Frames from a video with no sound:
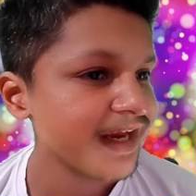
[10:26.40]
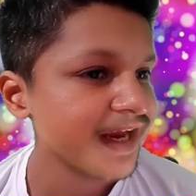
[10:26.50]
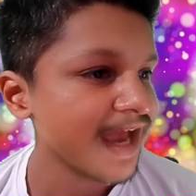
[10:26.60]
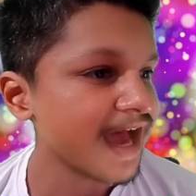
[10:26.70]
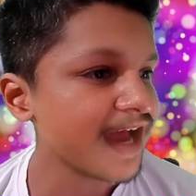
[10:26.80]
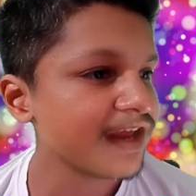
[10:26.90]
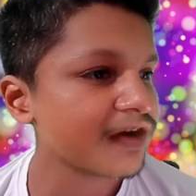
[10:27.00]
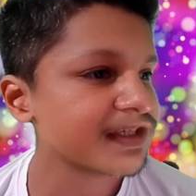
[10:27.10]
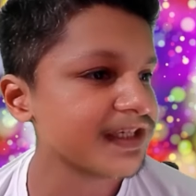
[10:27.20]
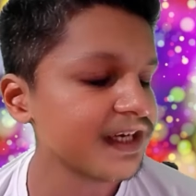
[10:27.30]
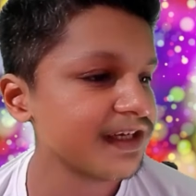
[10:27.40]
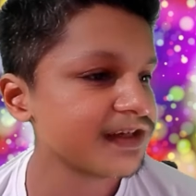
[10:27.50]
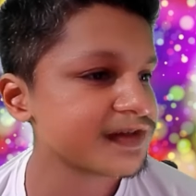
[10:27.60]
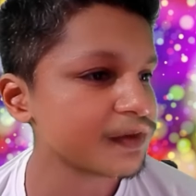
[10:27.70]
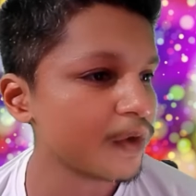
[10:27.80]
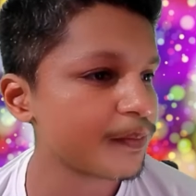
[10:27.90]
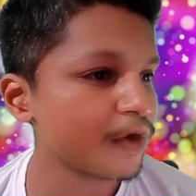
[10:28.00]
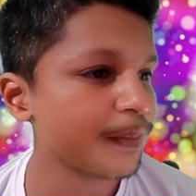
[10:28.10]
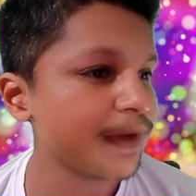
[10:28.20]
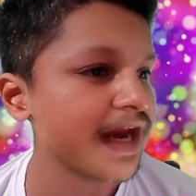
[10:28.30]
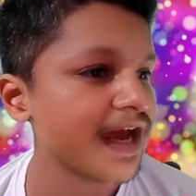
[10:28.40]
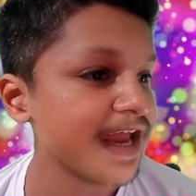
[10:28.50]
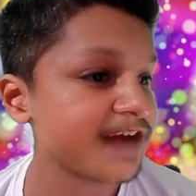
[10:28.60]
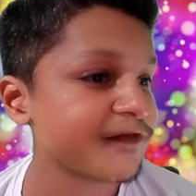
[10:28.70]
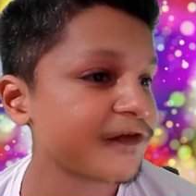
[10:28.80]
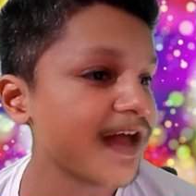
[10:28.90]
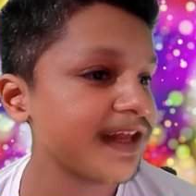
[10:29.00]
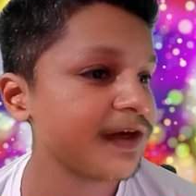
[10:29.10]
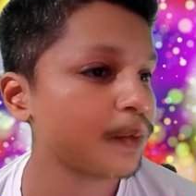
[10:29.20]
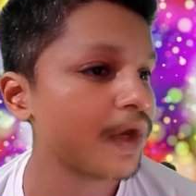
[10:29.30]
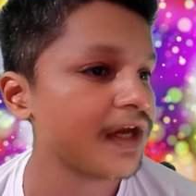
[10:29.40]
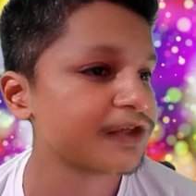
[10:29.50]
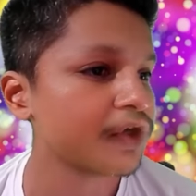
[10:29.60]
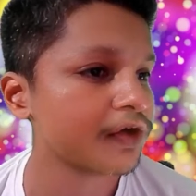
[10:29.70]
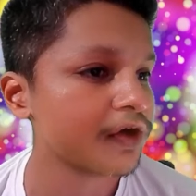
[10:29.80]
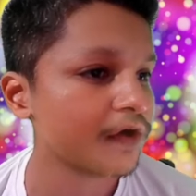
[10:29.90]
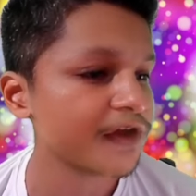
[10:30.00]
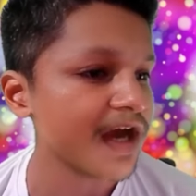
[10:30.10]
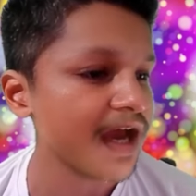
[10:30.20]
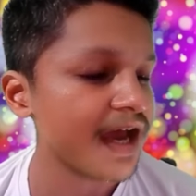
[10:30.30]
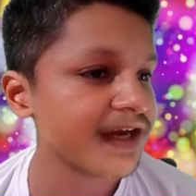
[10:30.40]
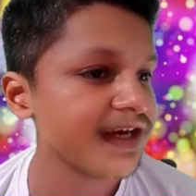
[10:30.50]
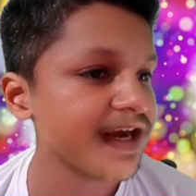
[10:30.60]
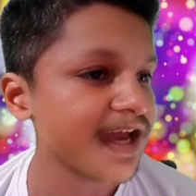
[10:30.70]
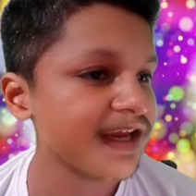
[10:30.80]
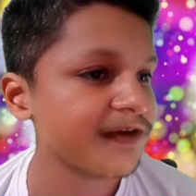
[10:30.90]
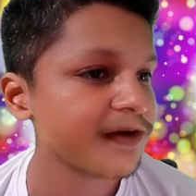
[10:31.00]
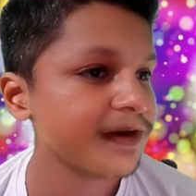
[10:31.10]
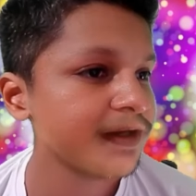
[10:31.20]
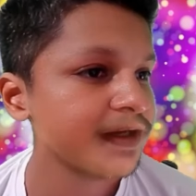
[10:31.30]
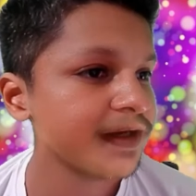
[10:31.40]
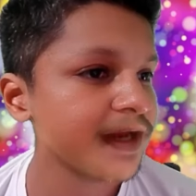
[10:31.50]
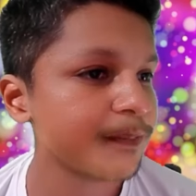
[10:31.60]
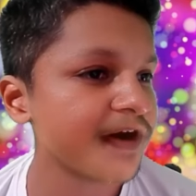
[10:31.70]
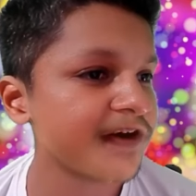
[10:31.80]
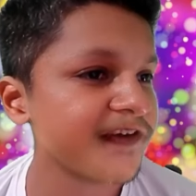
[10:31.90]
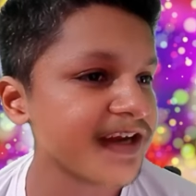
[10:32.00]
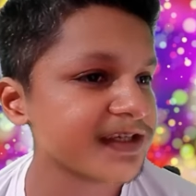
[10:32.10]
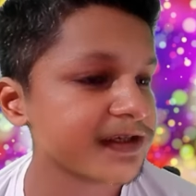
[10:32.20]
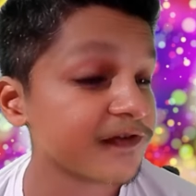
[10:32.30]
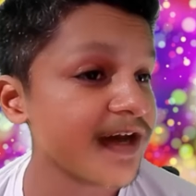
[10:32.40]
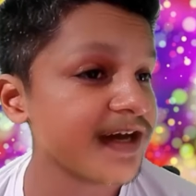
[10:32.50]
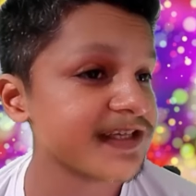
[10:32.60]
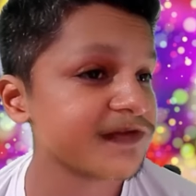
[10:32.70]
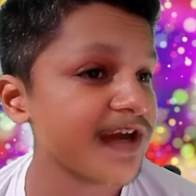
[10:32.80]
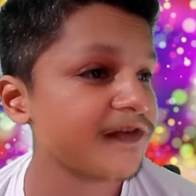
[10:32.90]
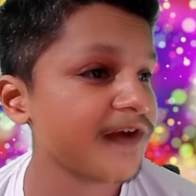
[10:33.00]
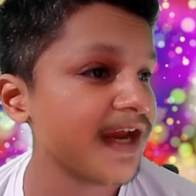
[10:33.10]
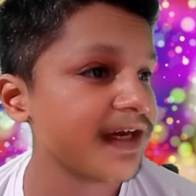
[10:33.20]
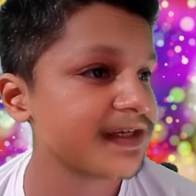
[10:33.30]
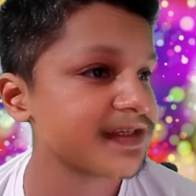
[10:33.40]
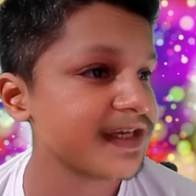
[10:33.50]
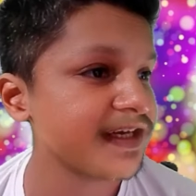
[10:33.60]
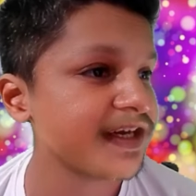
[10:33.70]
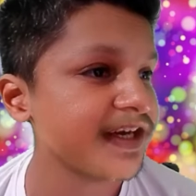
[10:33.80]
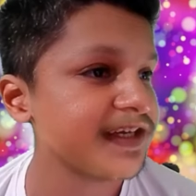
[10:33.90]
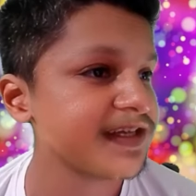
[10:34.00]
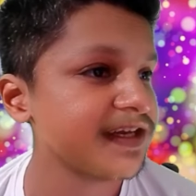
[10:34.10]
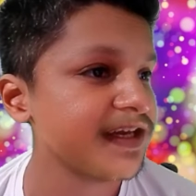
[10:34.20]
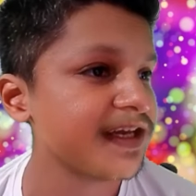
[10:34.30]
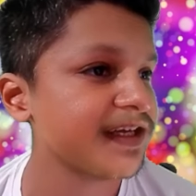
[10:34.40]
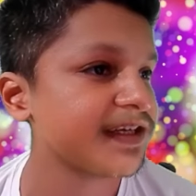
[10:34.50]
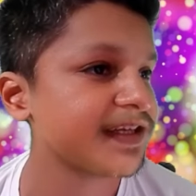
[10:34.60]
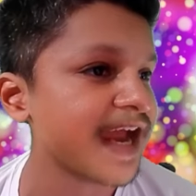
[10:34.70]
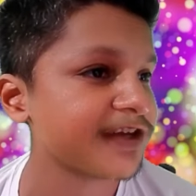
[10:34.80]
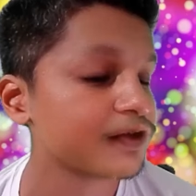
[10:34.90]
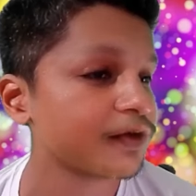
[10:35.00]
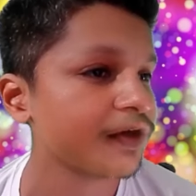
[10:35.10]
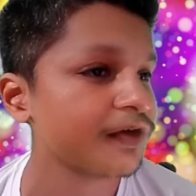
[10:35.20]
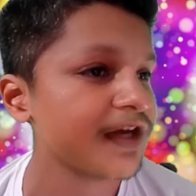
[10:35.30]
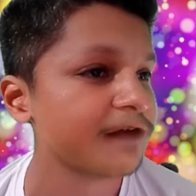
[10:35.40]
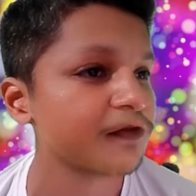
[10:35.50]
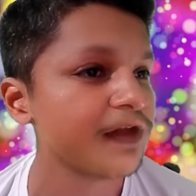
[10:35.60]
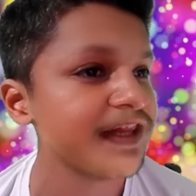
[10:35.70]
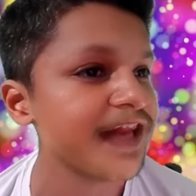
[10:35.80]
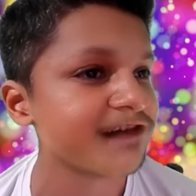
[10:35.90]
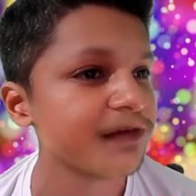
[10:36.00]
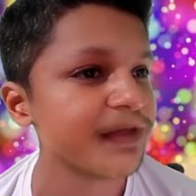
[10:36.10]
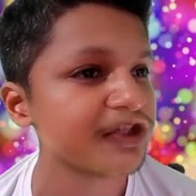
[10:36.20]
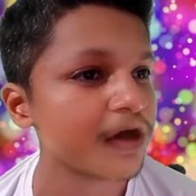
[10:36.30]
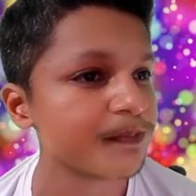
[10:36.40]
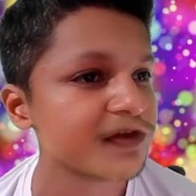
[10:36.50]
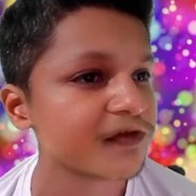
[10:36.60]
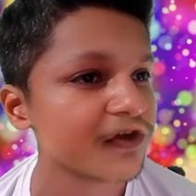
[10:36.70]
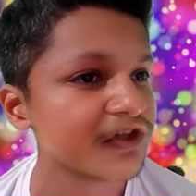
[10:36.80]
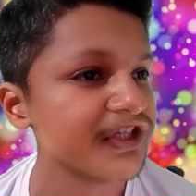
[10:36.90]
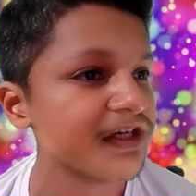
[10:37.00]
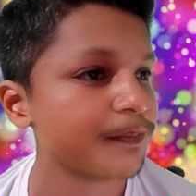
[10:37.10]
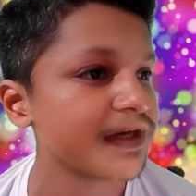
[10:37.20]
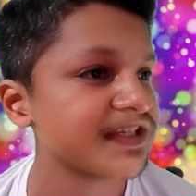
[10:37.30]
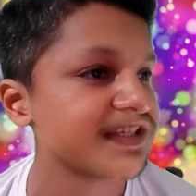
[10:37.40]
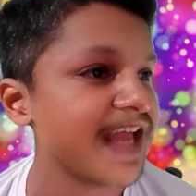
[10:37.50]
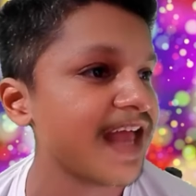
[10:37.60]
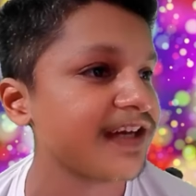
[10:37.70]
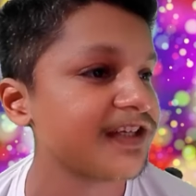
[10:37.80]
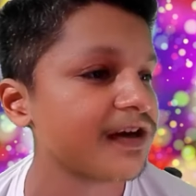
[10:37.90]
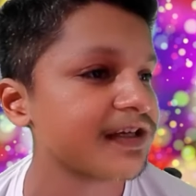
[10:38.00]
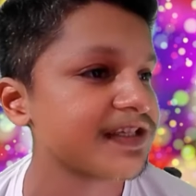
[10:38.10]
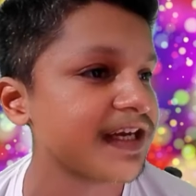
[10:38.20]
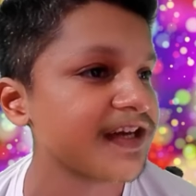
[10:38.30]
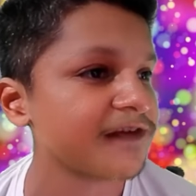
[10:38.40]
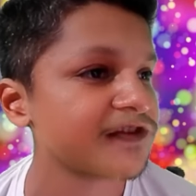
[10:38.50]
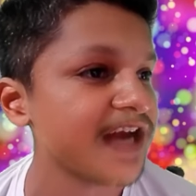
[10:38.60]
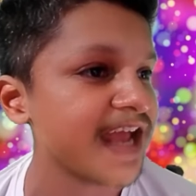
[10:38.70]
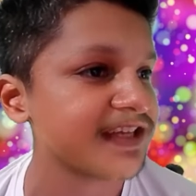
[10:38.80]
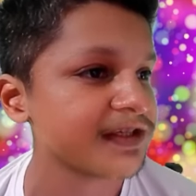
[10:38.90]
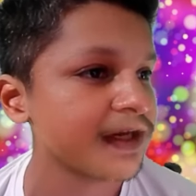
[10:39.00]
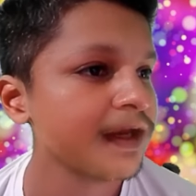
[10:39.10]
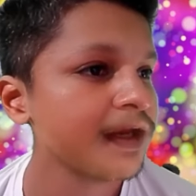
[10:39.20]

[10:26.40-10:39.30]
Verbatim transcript: high-octane soap opera have fallen well short of the high not perfect, fast 5 and it's increasingly clear that Tokyo Drift will never be topped for sheer personality or sick drift match.